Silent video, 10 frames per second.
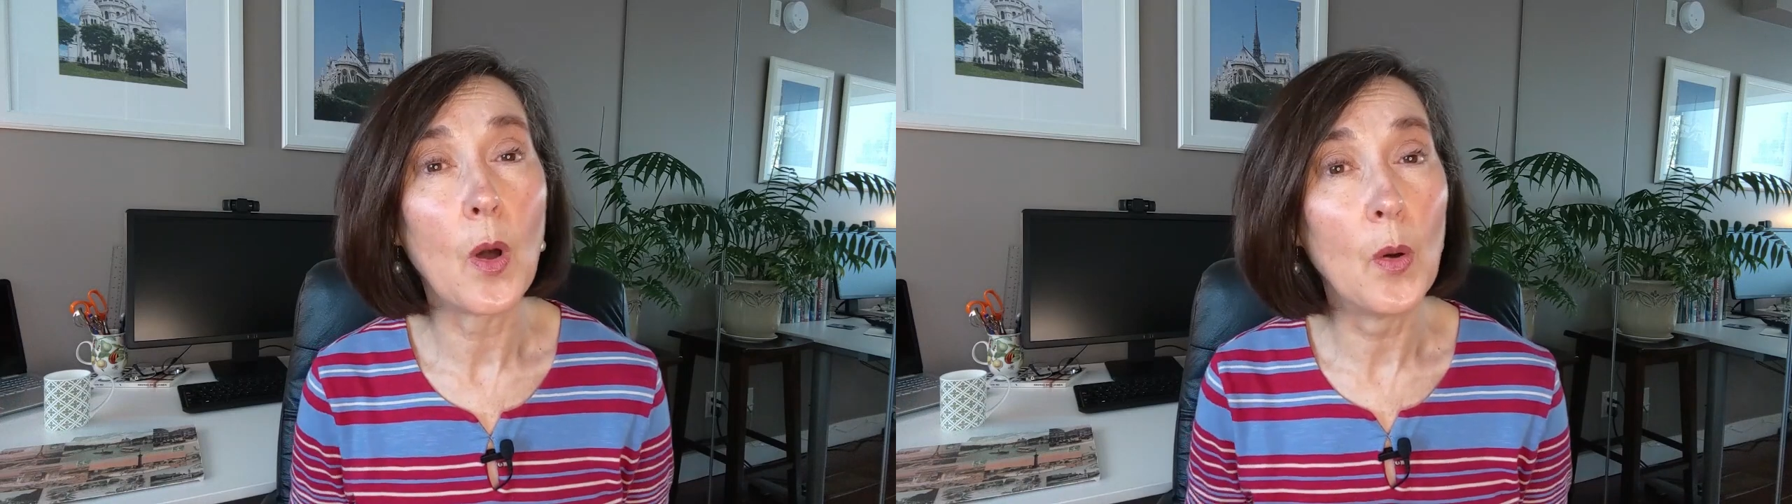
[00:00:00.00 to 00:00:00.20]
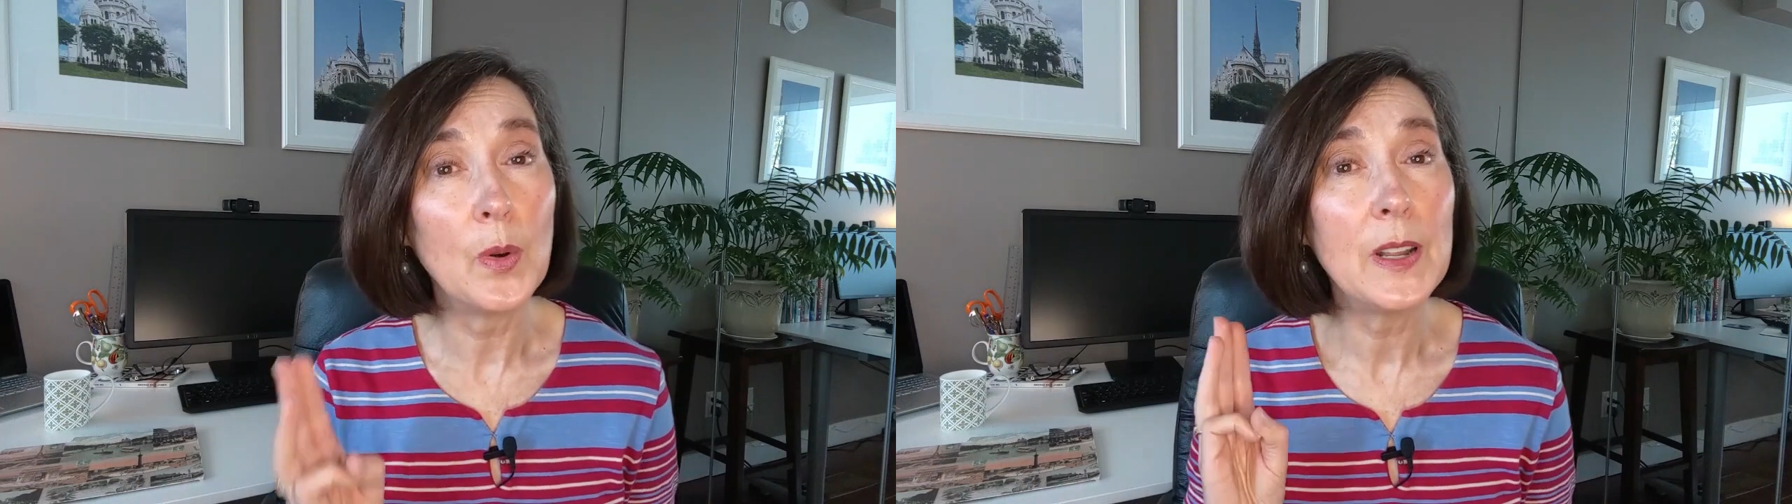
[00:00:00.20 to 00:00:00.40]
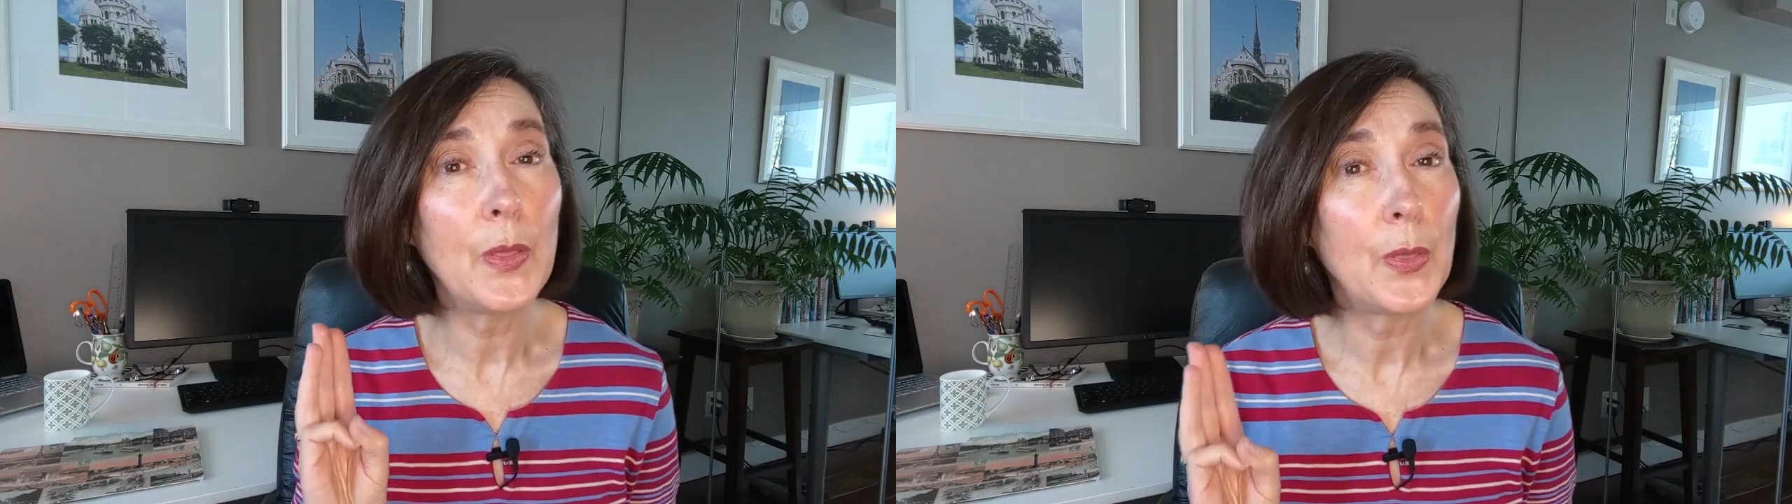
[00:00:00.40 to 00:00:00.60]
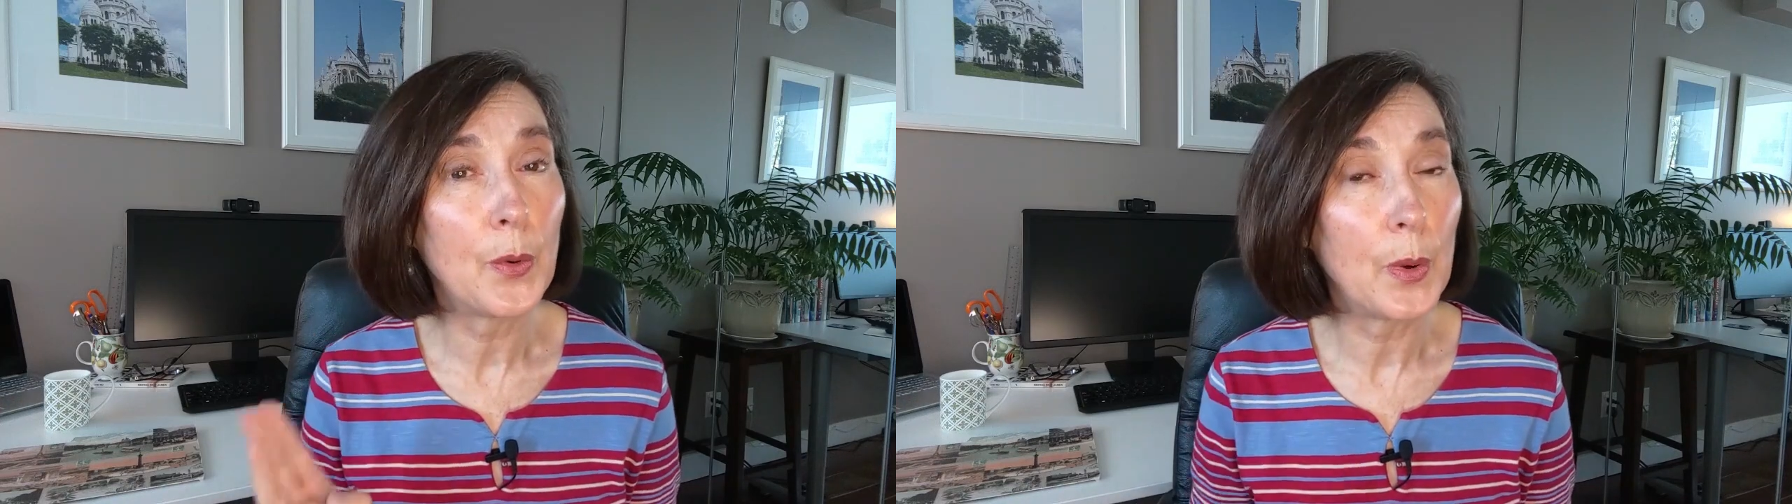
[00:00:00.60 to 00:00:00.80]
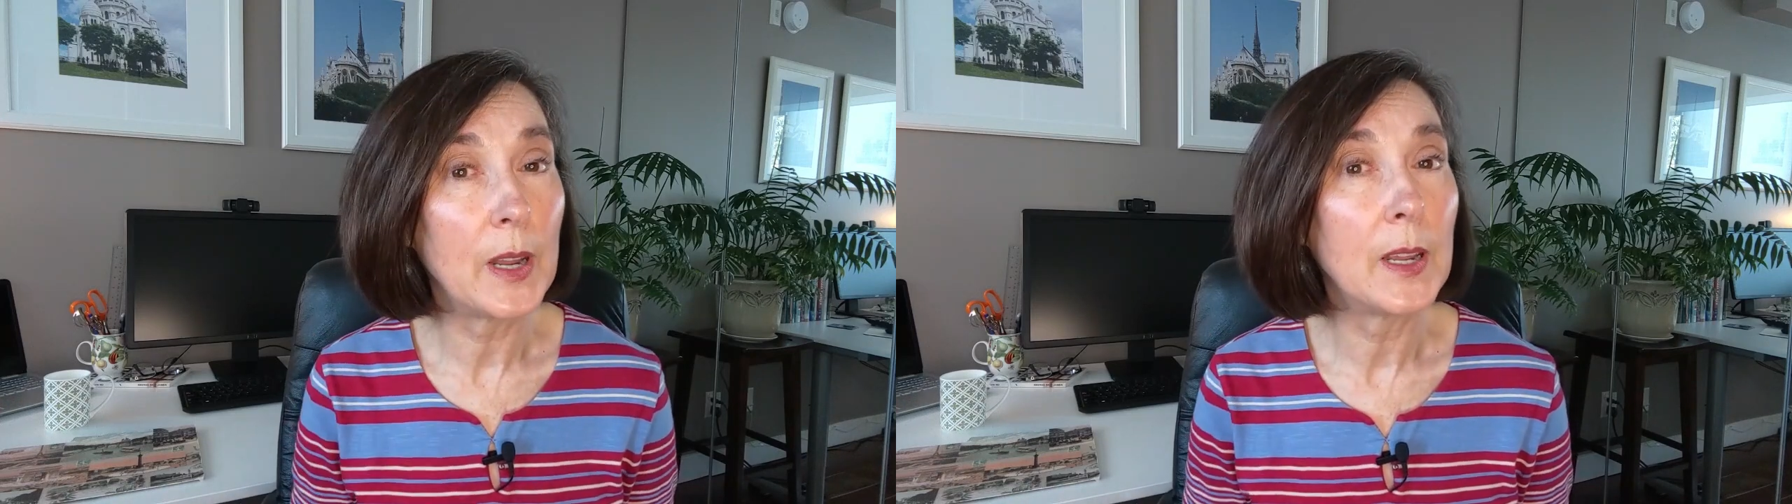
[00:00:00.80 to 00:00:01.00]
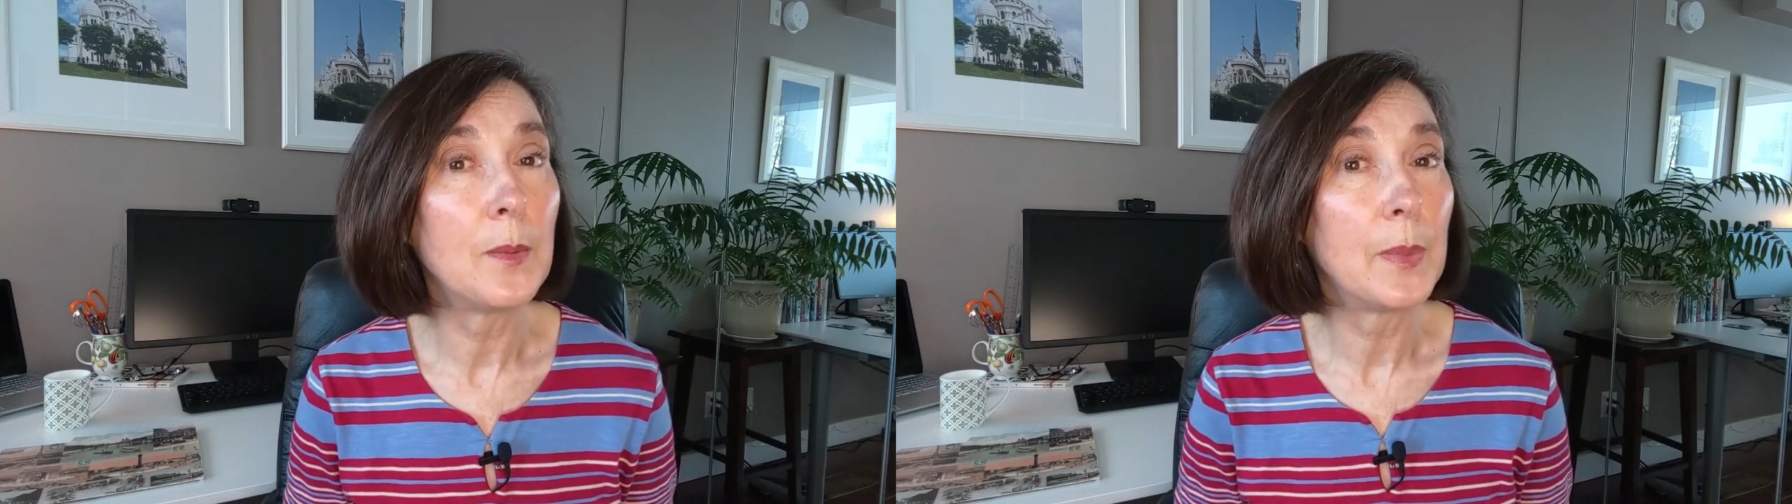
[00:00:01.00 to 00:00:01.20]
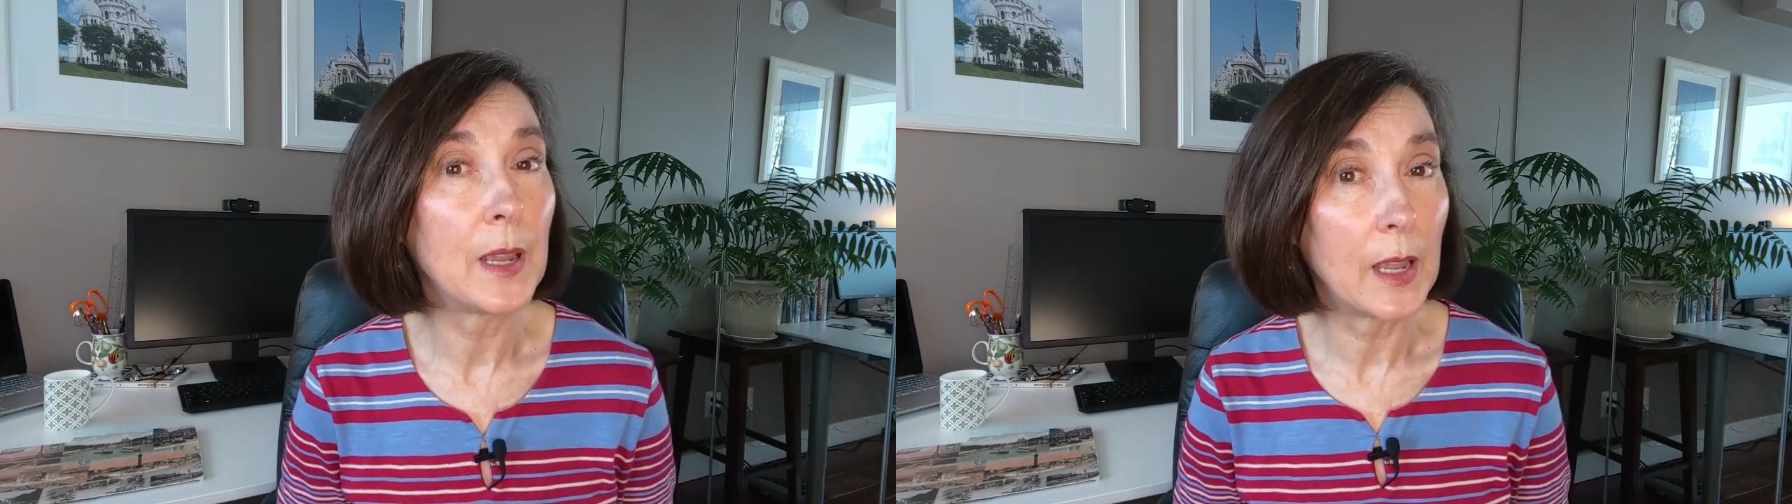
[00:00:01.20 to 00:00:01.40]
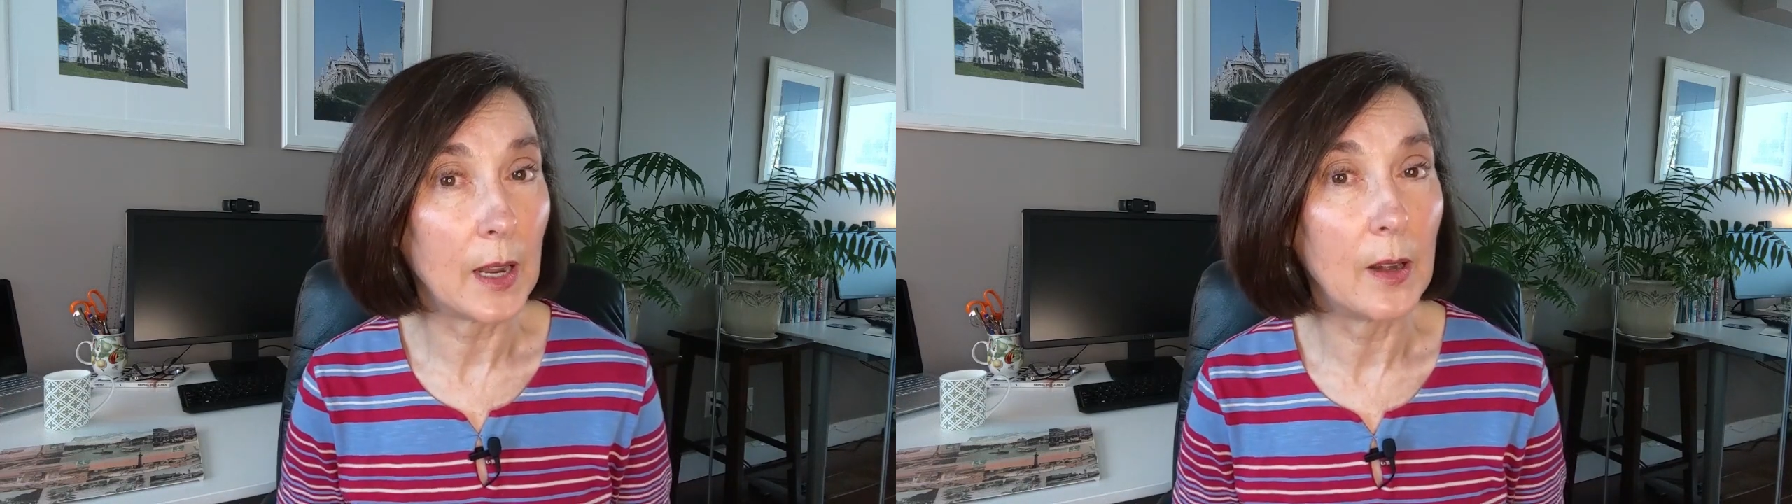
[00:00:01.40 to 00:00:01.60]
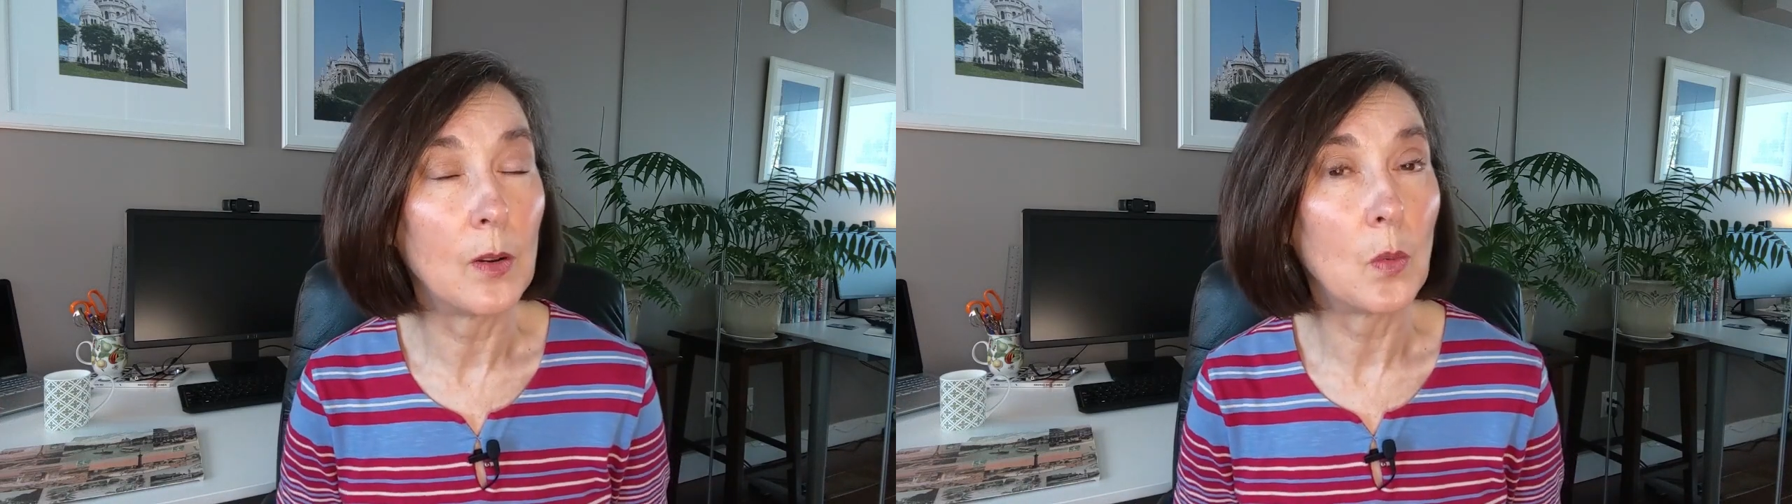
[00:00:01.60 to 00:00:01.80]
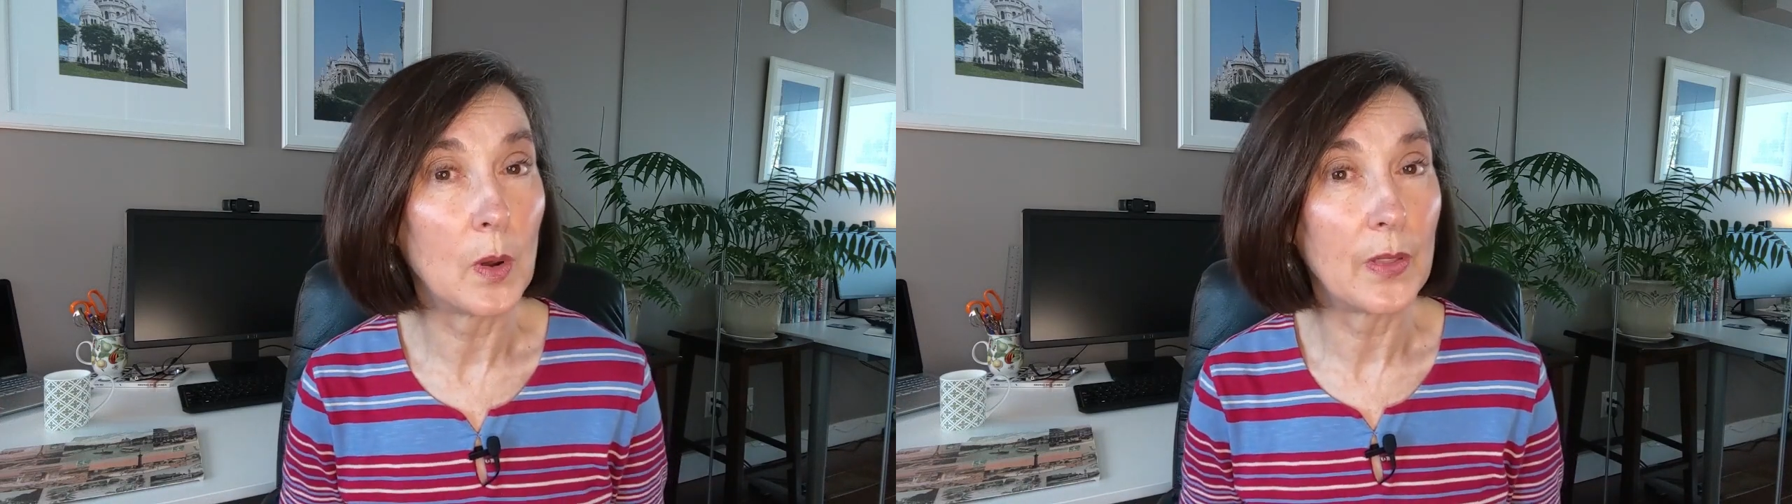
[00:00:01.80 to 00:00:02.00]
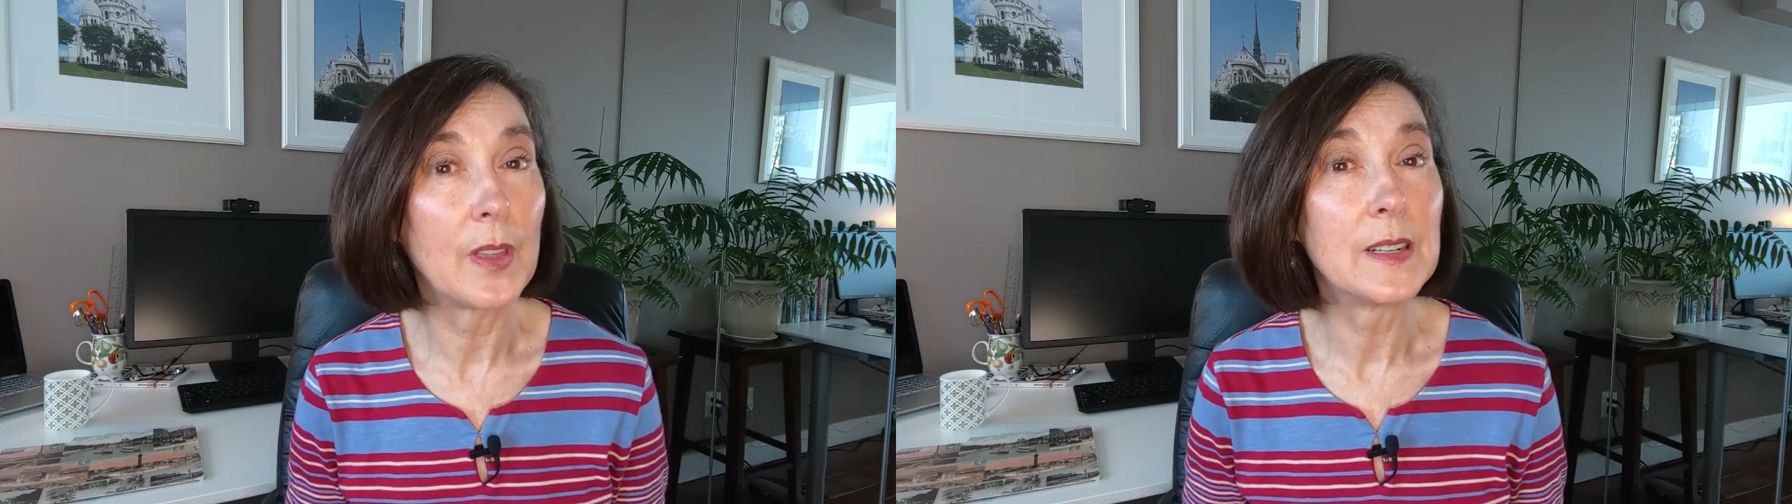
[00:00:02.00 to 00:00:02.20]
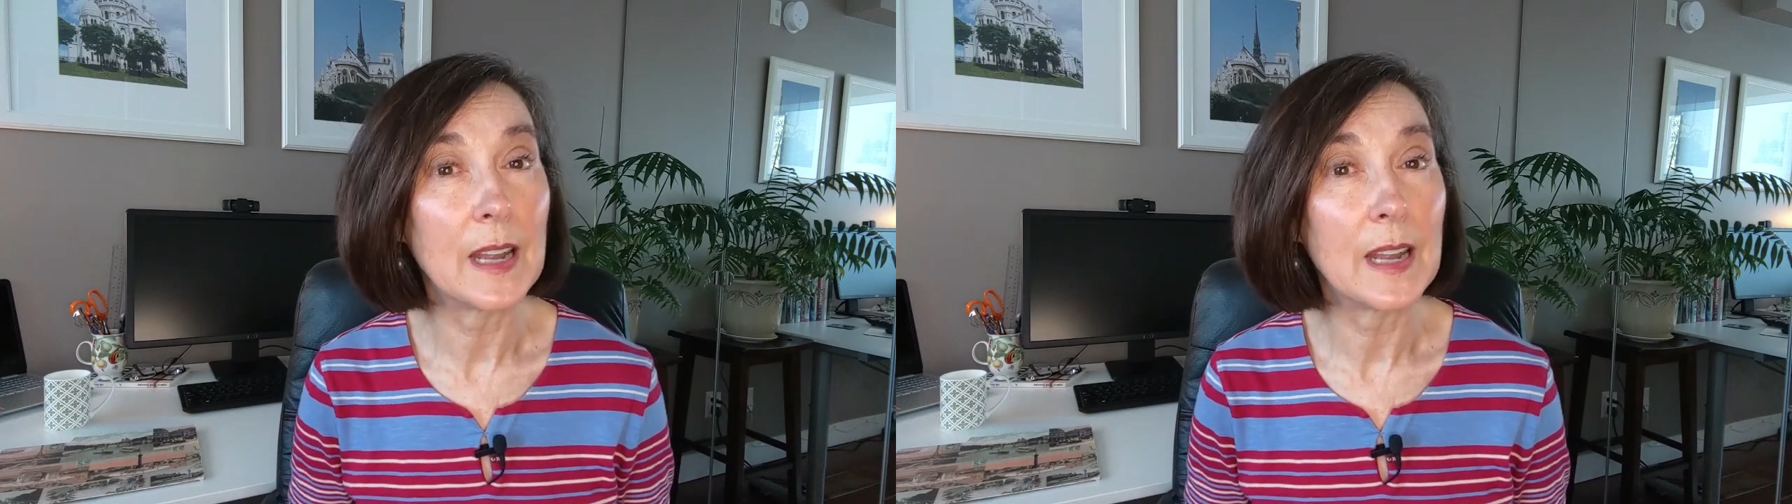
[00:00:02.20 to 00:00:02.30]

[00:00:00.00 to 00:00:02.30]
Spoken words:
only 3 begin with